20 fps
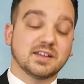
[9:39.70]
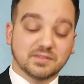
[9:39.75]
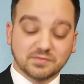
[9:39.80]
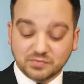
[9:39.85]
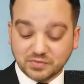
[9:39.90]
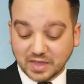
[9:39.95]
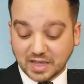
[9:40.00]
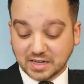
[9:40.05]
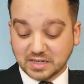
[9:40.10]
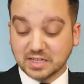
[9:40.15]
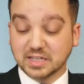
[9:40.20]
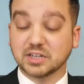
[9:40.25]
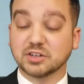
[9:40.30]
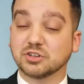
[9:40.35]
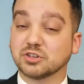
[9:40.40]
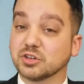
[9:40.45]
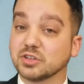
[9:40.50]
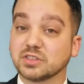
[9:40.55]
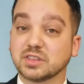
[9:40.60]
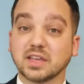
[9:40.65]
they did
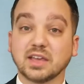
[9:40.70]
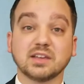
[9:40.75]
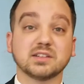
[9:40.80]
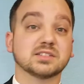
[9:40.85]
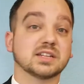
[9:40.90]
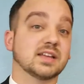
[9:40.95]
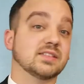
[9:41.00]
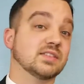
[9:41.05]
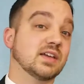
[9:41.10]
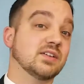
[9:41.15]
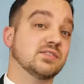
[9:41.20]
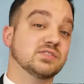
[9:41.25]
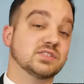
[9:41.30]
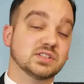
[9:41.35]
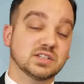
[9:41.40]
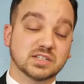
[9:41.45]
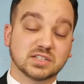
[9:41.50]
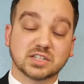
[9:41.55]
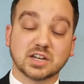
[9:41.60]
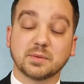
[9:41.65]
good things and they
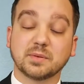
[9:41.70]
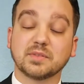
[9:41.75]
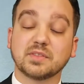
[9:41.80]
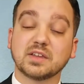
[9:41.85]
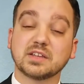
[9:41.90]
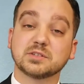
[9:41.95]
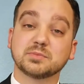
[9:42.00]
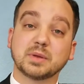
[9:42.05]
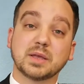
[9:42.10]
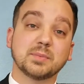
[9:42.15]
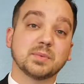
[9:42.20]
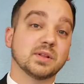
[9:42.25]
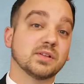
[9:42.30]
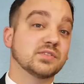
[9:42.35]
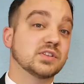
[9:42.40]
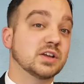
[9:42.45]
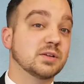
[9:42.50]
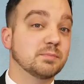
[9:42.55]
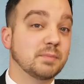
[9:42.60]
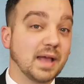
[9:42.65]
some of these people have
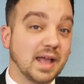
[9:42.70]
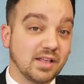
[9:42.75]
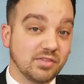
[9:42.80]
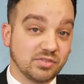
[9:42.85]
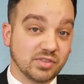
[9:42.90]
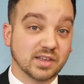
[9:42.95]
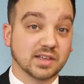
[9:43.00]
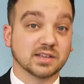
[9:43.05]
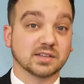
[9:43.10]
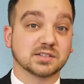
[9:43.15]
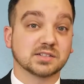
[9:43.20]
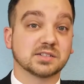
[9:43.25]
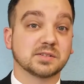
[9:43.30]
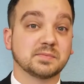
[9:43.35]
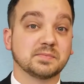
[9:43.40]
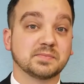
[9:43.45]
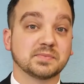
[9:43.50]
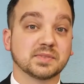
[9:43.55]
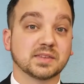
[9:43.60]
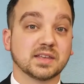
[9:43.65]
done bad things.
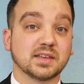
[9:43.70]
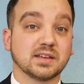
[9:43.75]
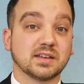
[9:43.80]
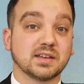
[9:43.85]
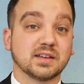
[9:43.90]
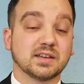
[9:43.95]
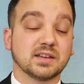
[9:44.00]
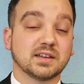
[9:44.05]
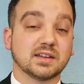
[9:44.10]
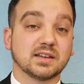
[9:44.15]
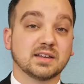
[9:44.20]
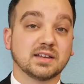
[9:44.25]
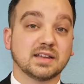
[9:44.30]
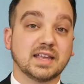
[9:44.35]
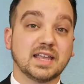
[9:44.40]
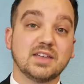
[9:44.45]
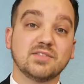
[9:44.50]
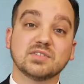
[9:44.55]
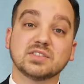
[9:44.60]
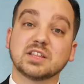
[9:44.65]

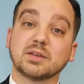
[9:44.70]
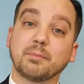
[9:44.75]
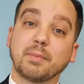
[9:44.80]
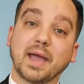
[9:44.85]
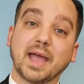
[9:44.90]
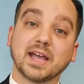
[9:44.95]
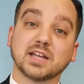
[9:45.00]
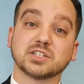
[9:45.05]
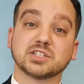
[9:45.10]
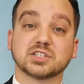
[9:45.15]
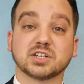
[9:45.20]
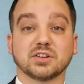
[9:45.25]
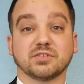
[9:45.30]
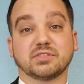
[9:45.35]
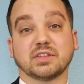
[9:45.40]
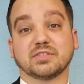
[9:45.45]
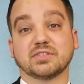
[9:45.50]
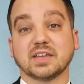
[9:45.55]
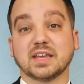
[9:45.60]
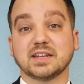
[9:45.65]
Even the bad stuff
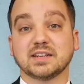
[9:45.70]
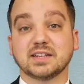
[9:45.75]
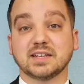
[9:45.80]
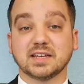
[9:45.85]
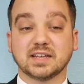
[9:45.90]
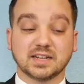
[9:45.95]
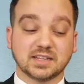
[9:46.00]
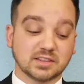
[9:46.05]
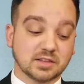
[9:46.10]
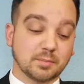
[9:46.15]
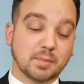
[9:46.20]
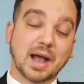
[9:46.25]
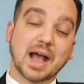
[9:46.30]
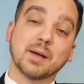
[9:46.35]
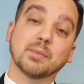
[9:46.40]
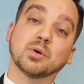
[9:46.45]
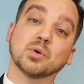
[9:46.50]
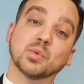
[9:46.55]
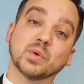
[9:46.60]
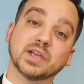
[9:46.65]
that they did in the
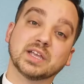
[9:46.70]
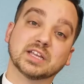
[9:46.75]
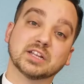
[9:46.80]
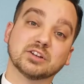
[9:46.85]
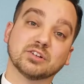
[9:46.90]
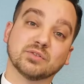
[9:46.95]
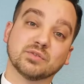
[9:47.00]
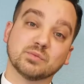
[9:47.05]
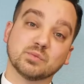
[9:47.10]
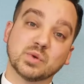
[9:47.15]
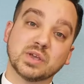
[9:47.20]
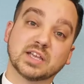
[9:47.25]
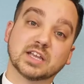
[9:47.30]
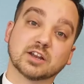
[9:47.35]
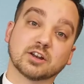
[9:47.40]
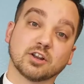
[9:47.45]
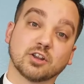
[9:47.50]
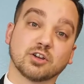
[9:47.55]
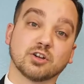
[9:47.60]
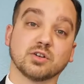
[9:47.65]
Bible, we can we
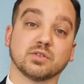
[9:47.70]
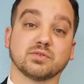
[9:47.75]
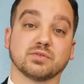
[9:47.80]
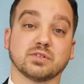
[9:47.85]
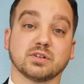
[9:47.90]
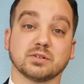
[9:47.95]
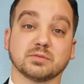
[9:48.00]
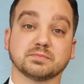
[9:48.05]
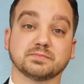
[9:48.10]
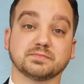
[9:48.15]
can learn from.